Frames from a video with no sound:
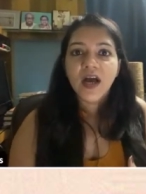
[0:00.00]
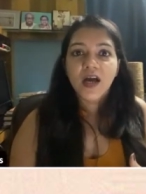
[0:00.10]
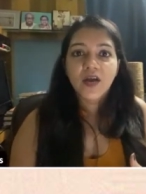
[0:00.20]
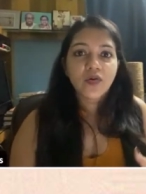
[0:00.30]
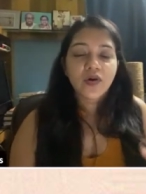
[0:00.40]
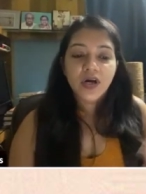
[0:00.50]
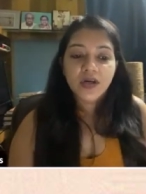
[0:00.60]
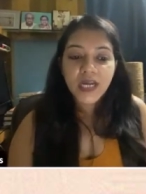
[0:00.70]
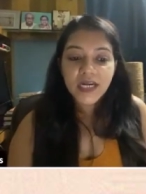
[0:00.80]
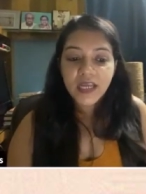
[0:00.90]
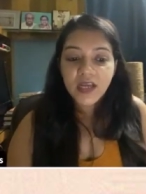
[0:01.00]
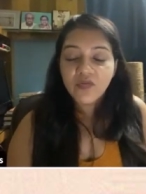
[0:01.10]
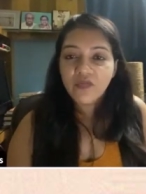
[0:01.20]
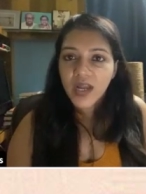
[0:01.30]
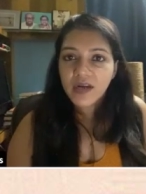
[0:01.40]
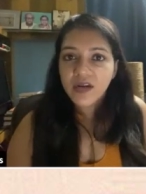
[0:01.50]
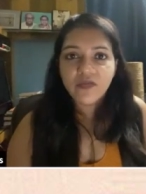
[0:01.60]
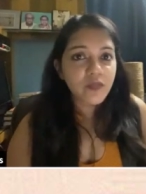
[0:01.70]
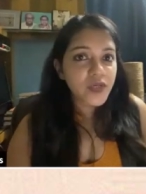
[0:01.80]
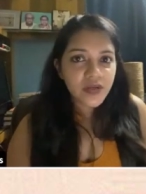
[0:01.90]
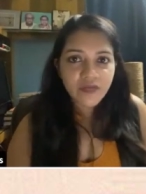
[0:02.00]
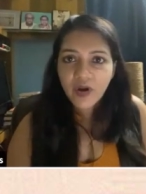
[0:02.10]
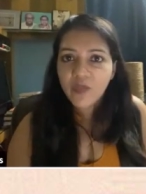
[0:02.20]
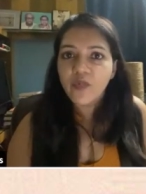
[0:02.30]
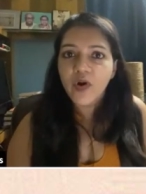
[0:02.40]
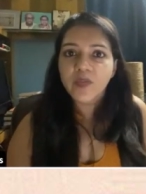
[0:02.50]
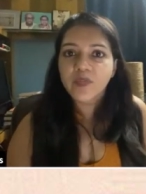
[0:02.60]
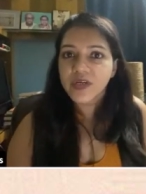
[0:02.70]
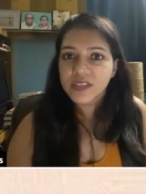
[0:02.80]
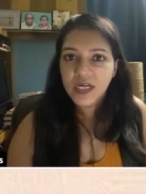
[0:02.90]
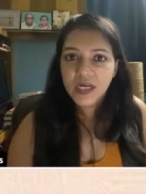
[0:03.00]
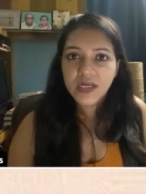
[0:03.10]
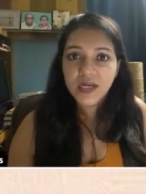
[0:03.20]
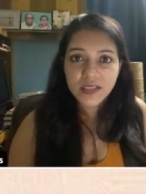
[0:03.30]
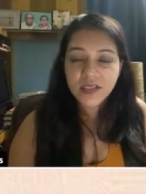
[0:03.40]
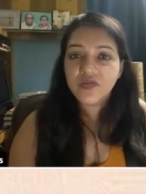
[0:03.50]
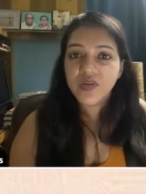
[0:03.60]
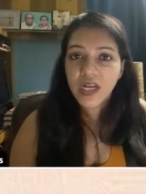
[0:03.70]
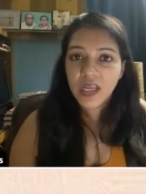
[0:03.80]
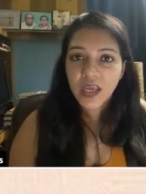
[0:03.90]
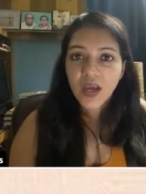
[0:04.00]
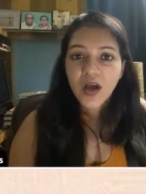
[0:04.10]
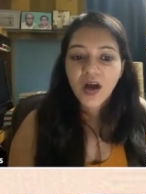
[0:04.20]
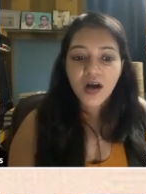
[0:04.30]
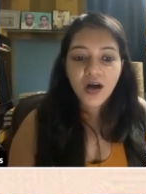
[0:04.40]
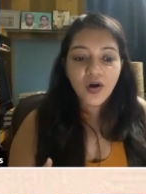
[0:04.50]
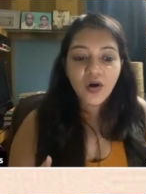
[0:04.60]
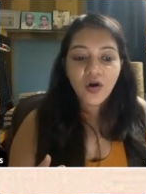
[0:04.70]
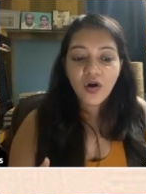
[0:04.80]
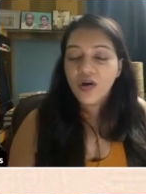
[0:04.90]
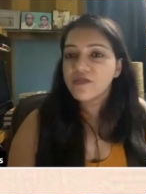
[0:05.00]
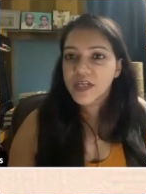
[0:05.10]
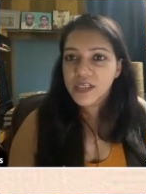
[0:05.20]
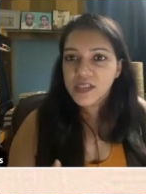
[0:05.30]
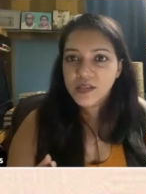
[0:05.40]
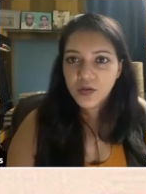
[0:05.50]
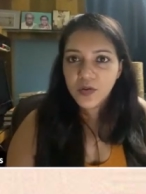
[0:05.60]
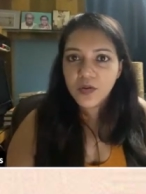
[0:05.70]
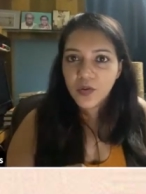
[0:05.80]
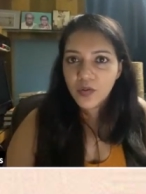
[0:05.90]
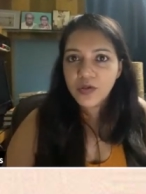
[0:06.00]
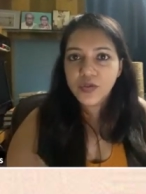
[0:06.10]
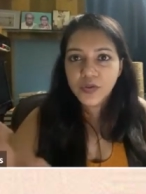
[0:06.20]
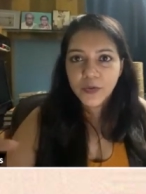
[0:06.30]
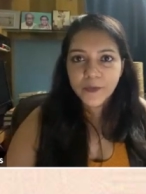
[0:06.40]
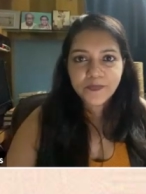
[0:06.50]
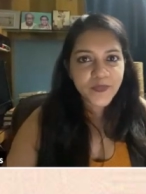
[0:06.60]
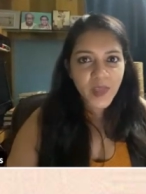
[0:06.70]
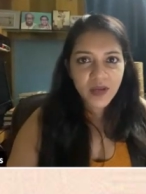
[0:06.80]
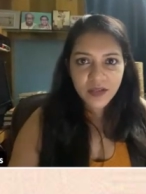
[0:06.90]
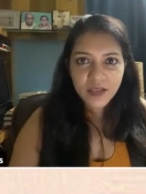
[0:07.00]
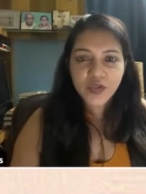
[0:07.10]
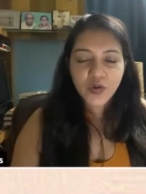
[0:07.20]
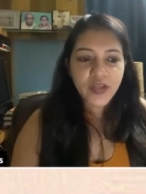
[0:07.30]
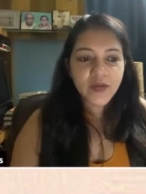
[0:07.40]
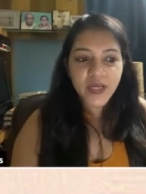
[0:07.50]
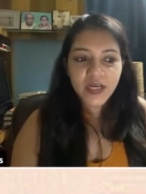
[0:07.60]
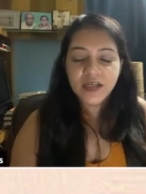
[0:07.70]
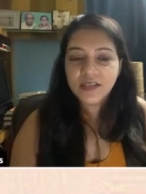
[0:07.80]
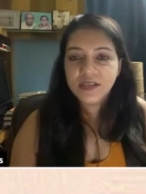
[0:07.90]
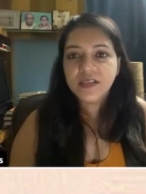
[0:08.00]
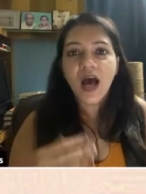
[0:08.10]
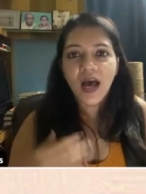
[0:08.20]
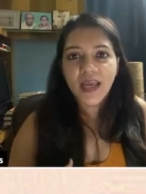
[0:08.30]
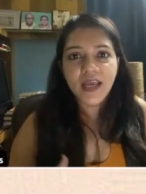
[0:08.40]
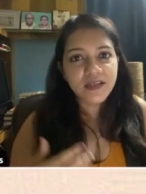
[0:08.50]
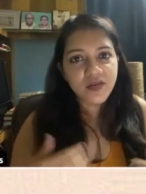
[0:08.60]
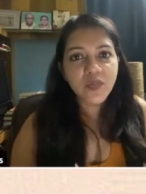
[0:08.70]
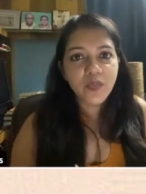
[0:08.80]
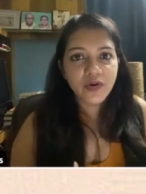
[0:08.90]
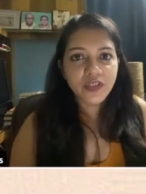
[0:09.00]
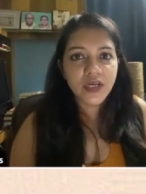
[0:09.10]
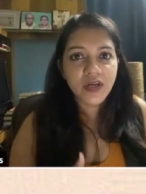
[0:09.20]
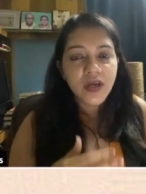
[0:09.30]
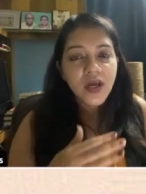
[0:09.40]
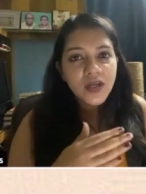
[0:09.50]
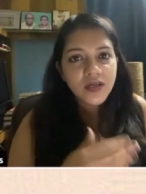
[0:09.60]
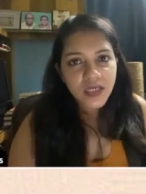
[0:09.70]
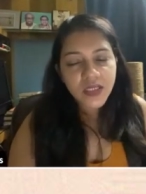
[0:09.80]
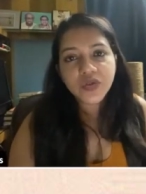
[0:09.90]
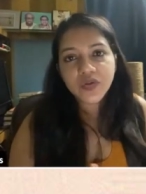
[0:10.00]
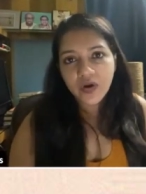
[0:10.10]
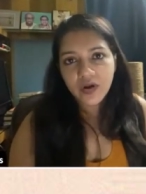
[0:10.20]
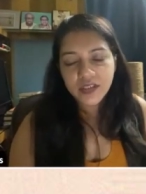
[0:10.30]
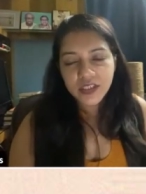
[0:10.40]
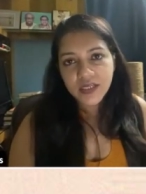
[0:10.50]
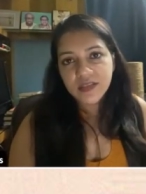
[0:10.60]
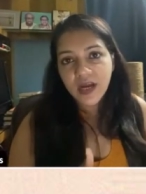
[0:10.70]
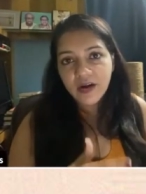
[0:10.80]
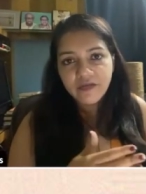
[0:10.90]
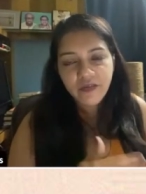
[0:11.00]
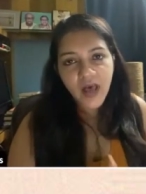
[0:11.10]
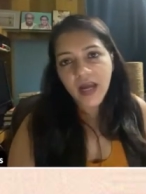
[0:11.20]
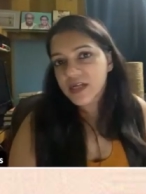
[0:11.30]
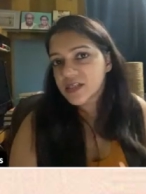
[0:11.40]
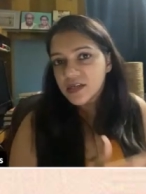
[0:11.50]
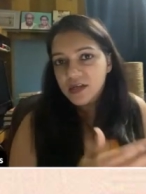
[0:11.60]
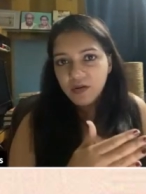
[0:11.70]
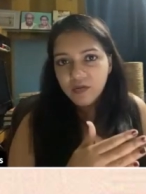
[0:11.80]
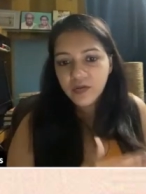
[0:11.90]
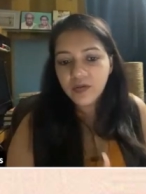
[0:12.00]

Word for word: I know uh, getting one information from one person doesn't really uh, always you know go to mm, the story because i as a reporter need to cross check that fact uh,